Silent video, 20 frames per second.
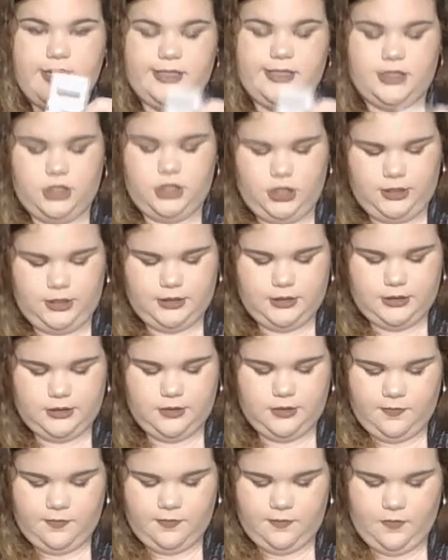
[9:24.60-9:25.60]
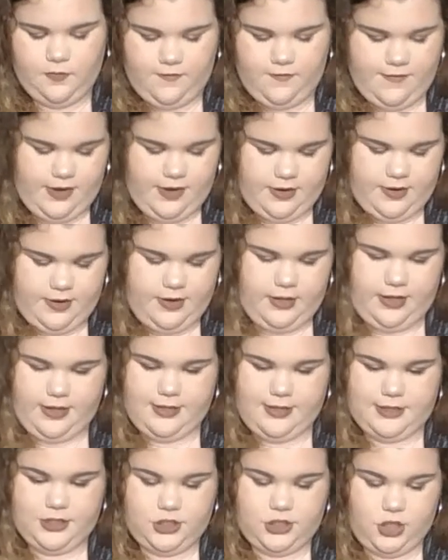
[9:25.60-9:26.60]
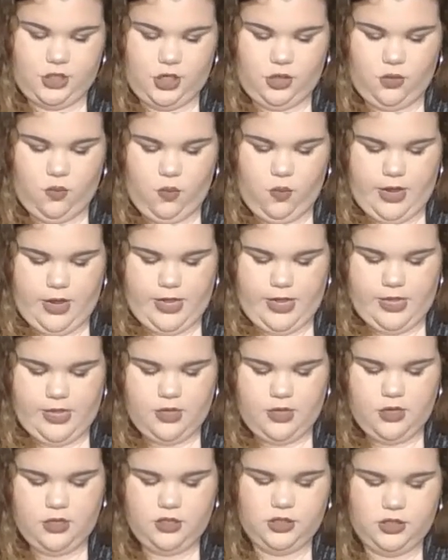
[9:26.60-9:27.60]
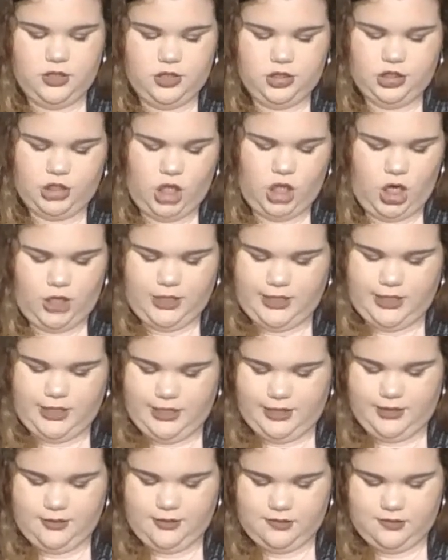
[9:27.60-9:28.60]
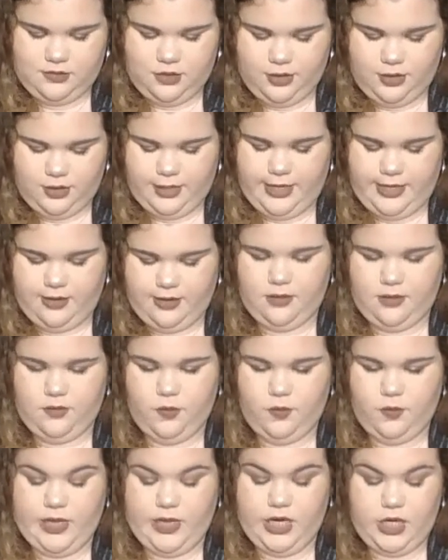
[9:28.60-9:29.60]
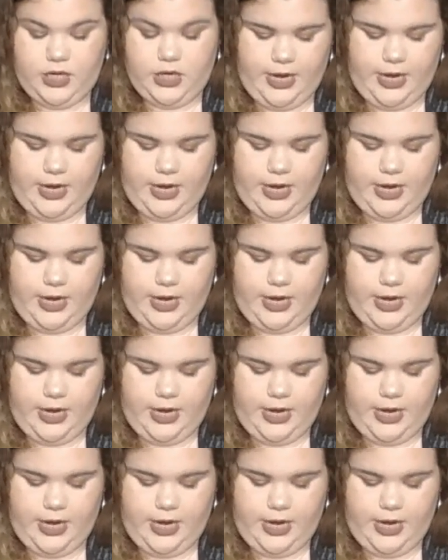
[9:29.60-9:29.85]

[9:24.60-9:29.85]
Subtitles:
It's just a very like stark white, chalky looking weird